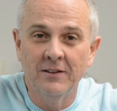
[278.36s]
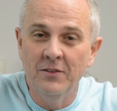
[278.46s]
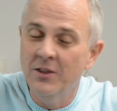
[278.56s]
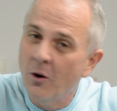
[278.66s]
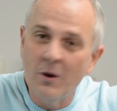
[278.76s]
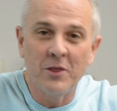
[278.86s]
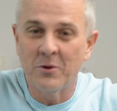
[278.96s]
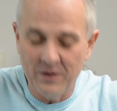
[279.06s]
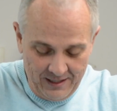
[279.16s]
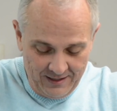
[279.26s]
No other
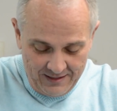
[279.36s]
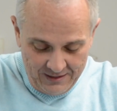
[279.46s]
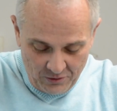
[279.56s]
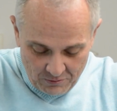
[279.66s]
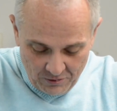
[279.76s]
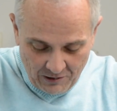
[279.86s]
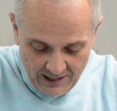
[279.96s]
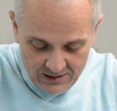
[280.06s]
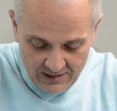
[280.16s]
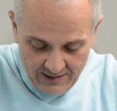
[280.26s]
way. Through
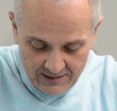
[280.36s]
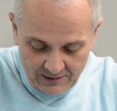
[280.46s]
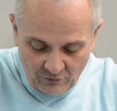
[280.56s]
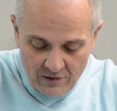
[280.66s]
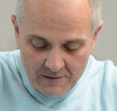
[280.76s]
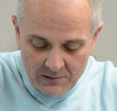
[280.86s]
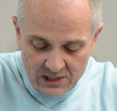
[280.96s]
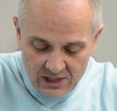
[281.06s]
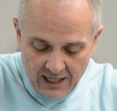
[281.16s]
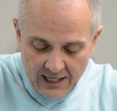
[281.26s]
Christ Jesus. For you have been
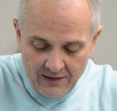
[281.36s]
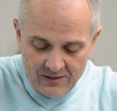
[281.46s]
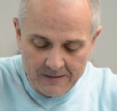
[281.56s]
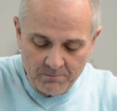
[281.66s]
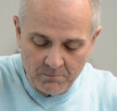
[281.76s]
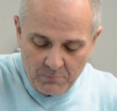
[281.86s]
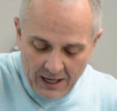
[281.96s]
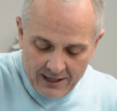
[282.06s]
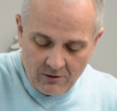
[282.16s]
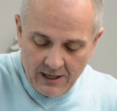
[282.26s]
saved
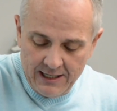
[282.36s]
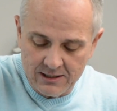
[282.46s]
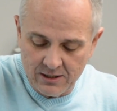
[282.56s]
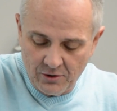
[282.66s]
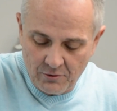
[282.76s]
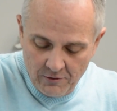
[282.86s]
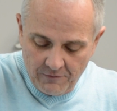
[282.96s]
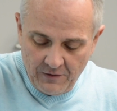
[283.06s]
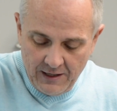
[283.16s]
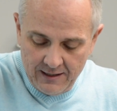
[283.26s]
by grace
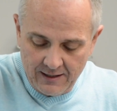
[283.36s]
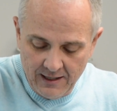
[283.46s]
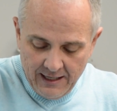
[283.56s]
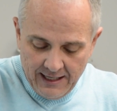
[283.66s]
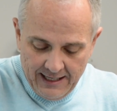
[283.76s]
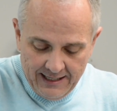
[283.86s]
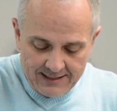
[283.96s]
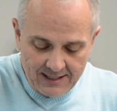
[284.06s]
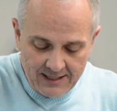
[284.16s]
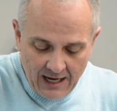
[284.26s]
through faith. It
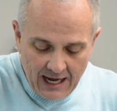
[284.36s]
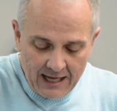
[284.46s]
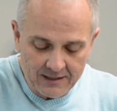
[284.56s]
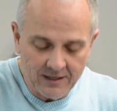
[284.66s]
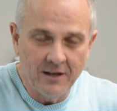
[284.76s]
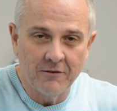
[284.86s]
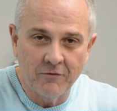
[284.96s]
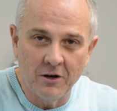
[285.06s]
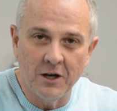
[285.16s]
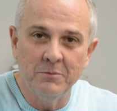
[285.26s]
is not
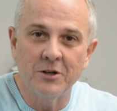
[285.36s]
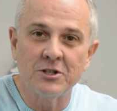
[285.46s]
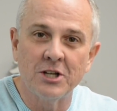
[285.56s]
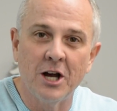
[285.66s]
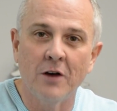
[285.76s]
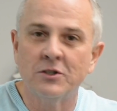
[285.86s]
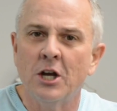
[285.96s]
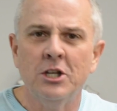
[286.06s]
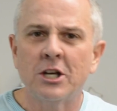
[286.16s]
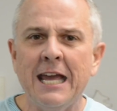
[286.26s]
from yourselves.
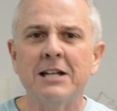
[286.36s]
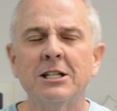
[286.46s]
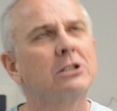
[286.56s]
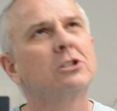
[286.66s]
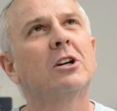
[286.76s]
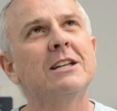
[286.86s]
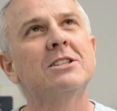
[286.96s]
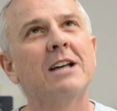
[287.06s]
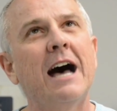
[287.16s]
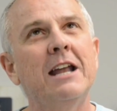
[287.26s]
You can't just look
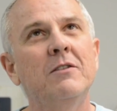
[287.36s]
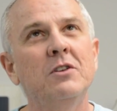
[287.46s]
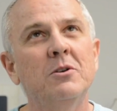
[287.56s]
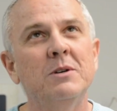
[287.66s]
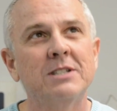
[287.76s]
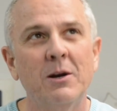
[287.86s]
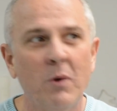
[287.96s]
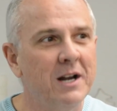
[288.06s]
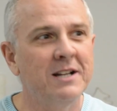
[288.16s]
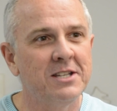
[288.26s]
inside of you and say,
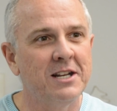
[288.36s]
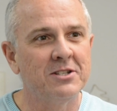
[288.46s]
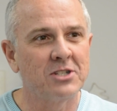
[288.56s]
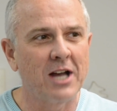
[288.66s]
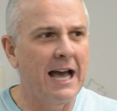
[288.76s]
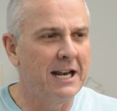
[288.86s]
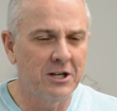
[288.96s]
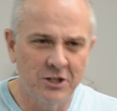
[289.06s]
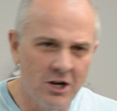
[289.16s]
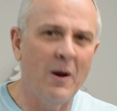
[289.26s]
What is it inside?
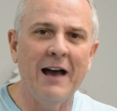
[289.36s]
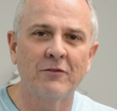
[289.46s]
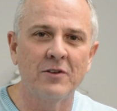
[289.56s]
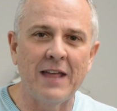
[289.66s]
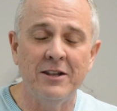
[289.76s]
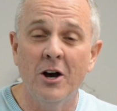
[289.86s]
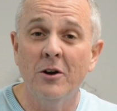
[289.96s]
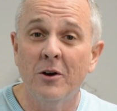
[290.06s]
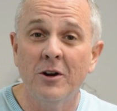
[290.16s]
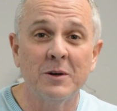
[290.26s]
and go after that. No,
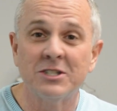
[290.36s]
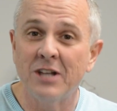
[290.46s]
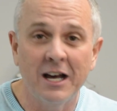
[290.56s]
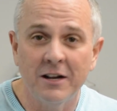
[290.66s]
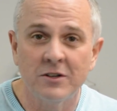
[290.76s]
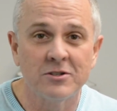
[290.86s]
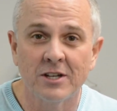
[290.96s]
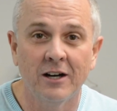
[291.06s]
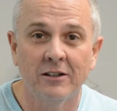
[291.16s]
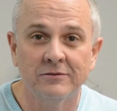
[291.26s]
no, no. It's not of
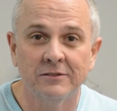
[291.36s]
yourself.